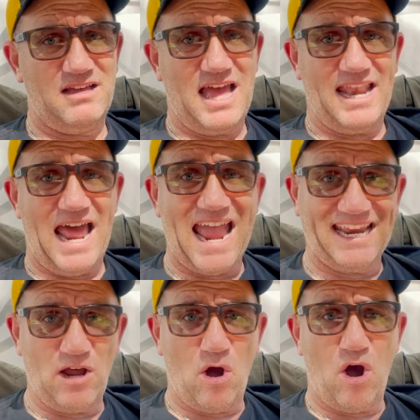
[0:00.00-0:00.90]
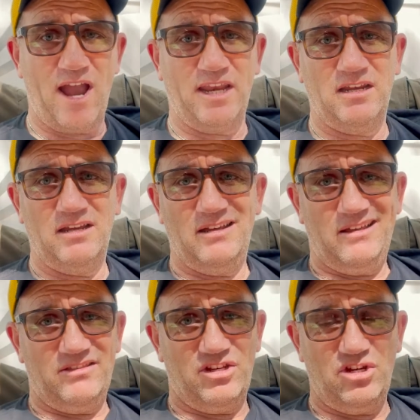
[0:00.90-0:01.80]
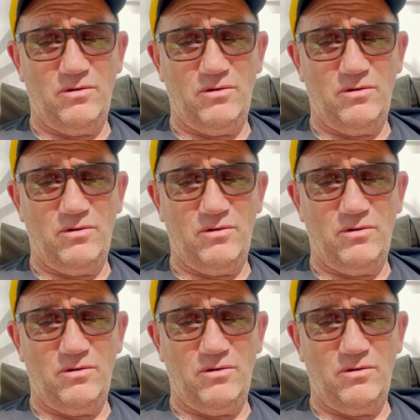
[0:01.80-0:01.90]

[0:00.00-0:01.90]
an A9, the new